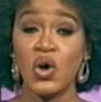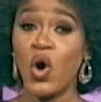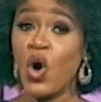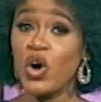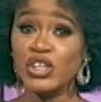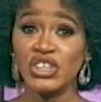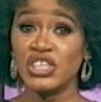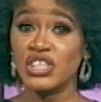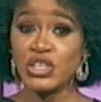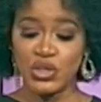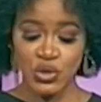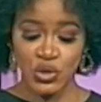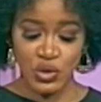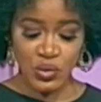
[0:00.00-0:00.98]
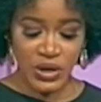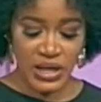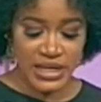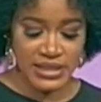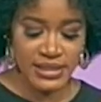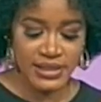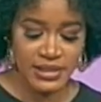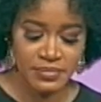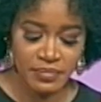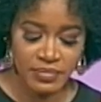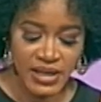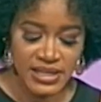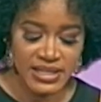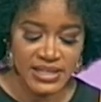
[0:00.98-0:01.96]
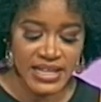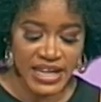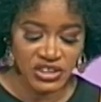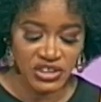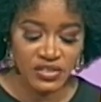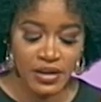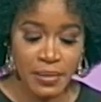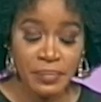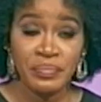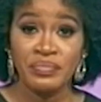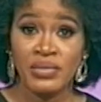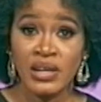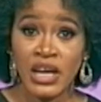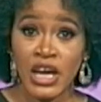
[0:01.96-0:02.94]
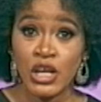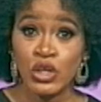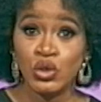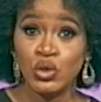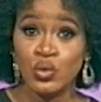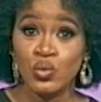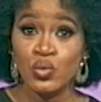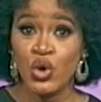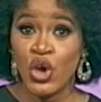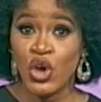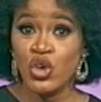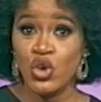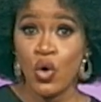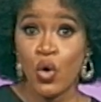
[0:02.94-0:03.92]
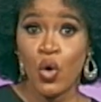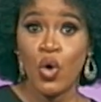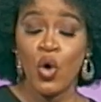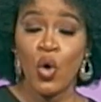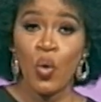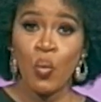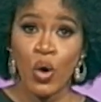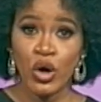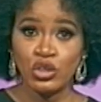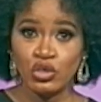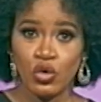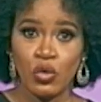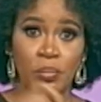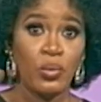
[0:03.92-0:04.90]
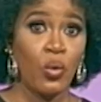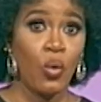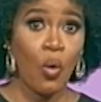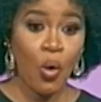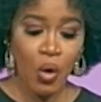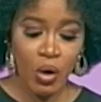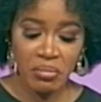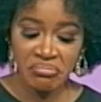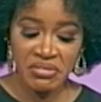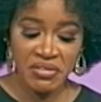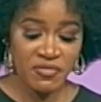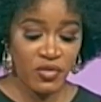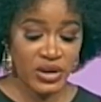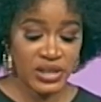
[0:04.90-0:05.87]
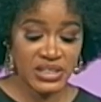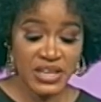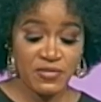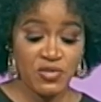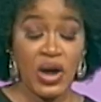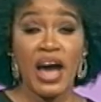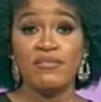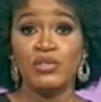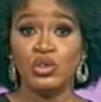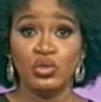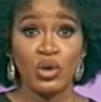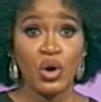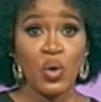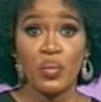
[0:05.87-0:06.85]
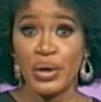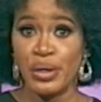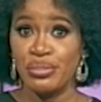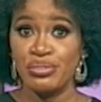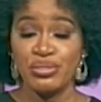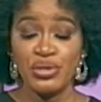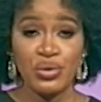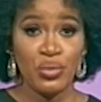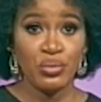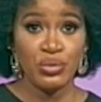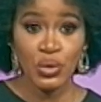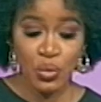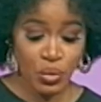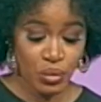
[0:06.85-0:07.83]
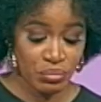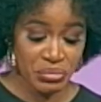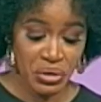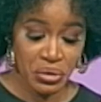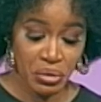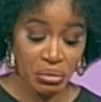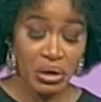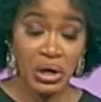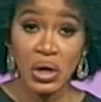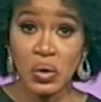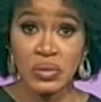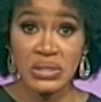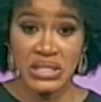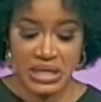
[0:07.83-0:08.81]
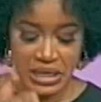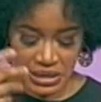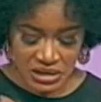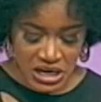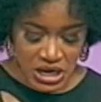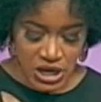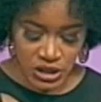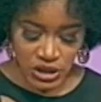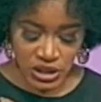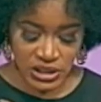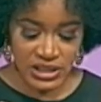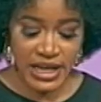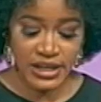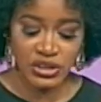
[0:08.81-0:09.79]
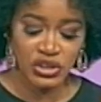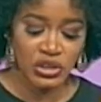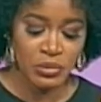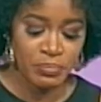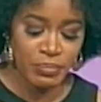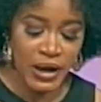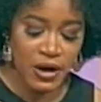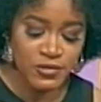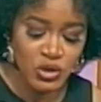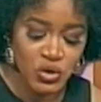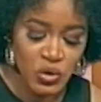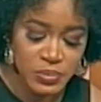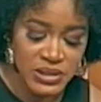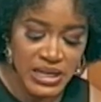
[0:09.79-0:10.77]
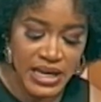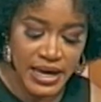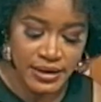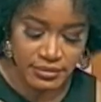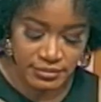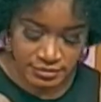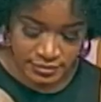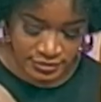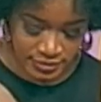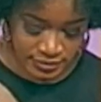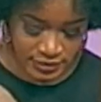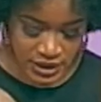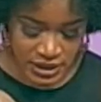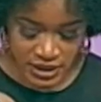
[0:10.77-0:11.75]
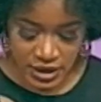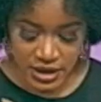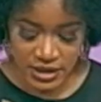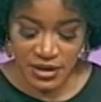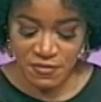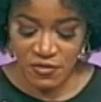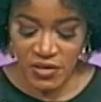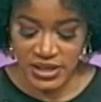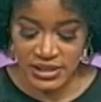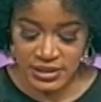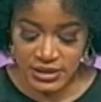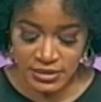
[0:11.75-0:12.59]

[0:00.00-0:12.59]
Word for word: All you just need to do is stash them into your wardrobe or if you have a drawer with, you know, your, your clothes in it, just touch the bar soaps in different